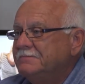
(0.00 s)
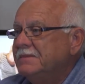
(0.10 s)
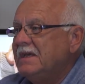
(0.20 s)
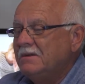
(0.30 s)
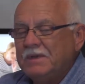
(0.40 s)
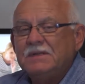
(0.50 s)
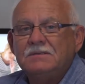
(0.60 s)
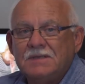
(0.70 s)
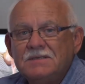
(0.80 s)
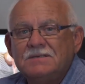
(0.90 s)
He
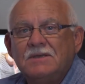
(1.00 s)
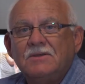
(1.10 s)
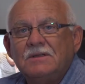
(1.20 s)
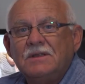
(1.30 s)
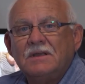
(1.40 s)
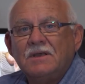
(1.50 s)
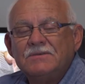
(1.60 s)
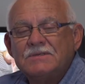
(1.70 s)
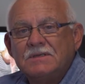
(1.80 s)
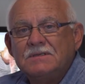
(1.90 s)
admitted, yes, he got it done
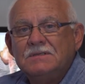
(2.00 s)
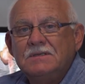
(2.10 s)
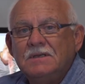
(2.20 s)
overseas.